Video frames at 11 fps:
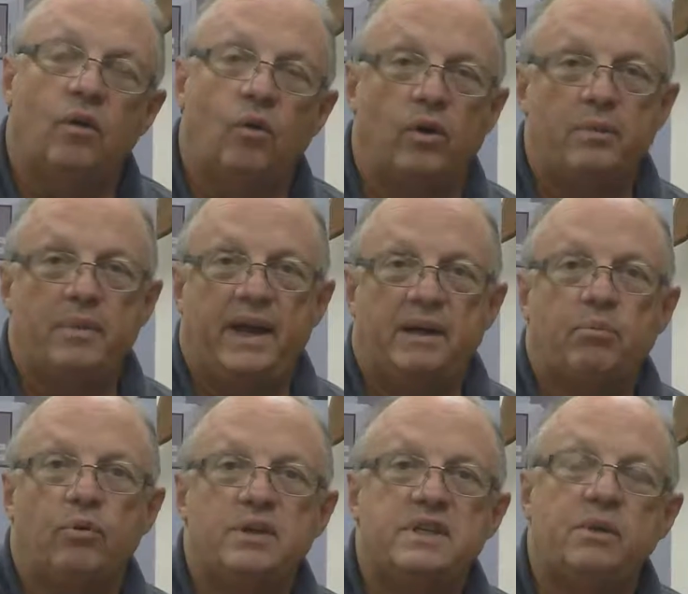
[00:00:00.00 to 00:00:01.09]
automatic
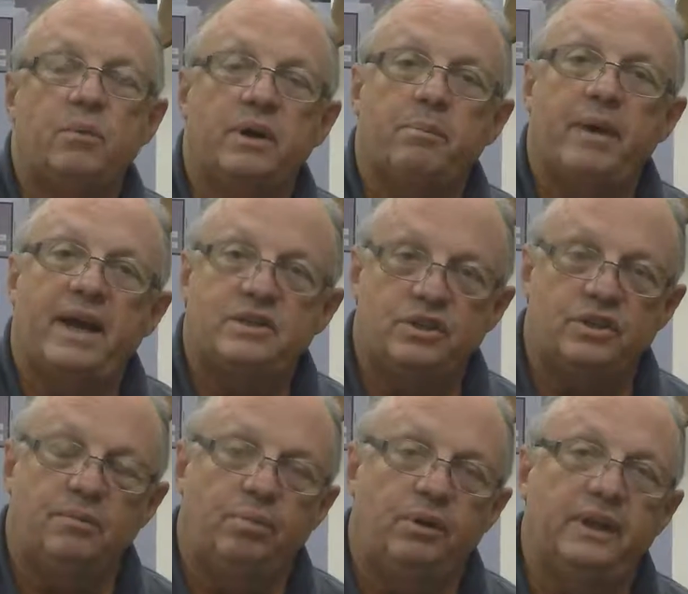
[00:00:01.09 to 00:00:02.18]
printing when a batch is
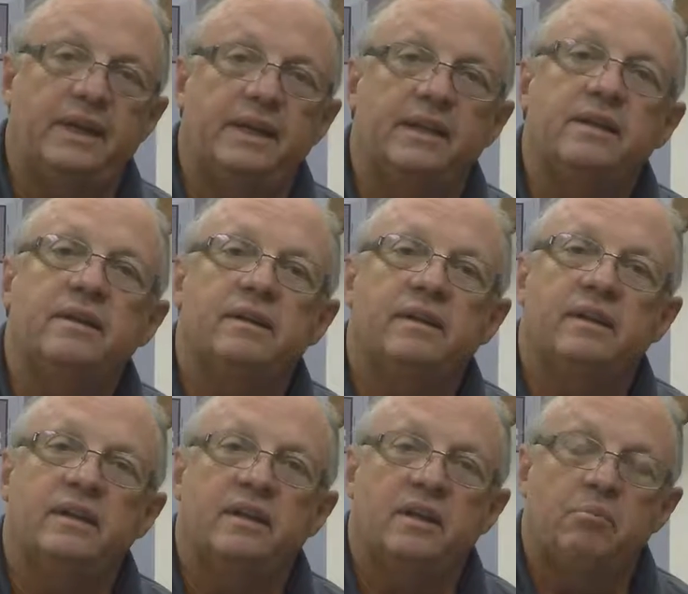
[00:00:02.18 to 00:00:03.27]
completed,
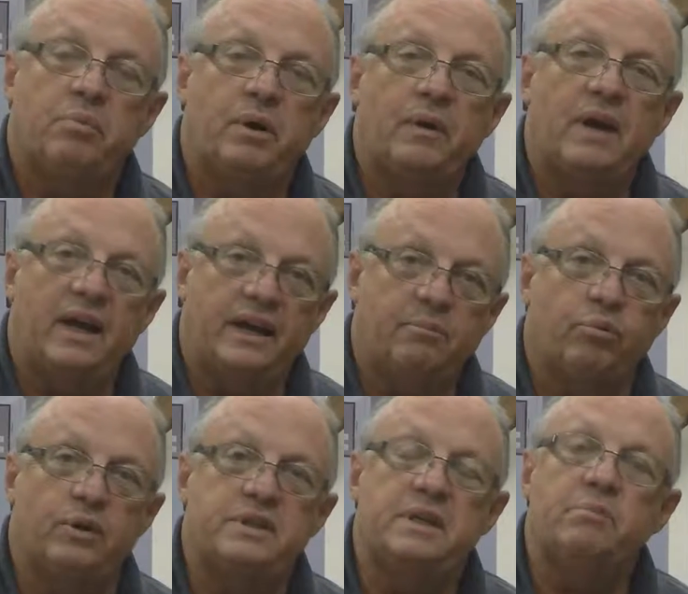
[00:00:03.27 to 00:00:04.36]
periodic
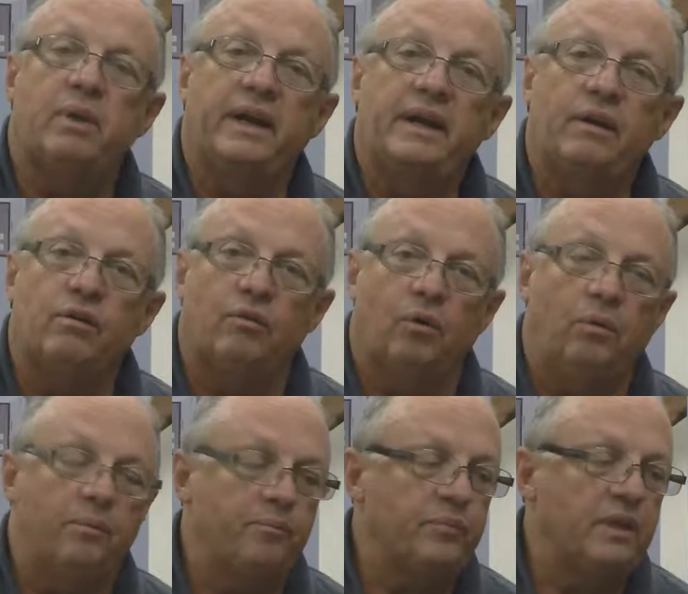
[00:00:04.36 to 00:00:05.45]
printing by interval,
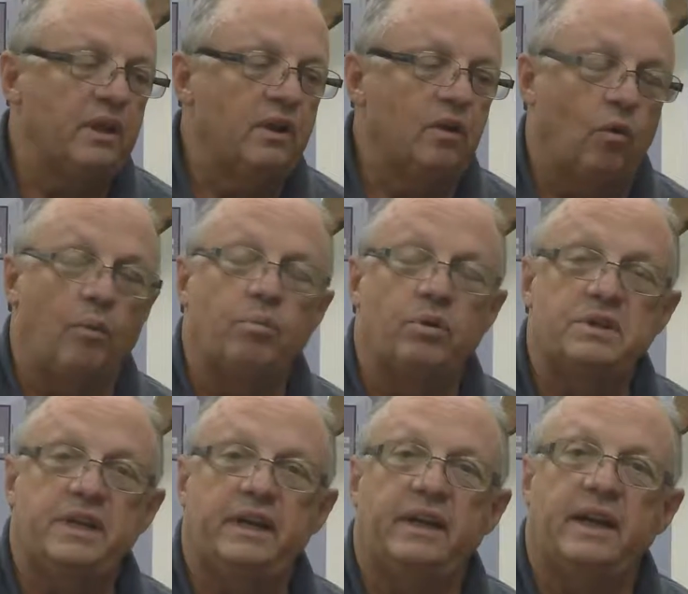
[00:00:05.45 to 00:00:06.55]
or
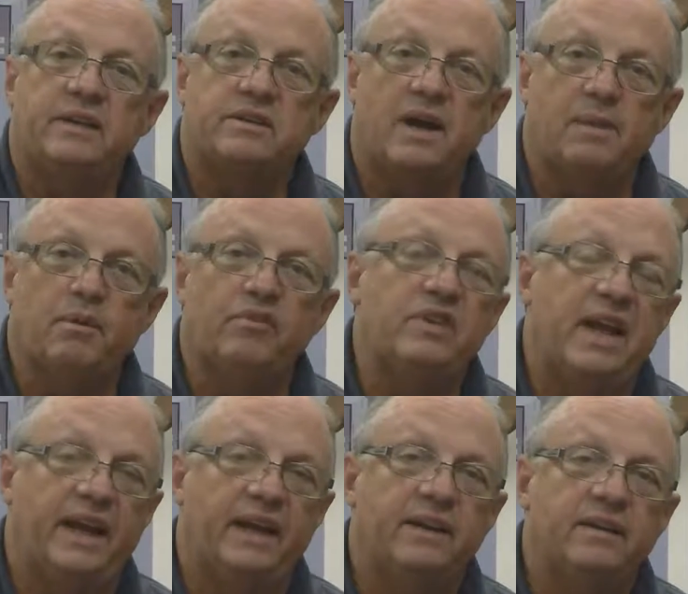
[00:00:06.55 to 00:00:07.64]
printing at time of day.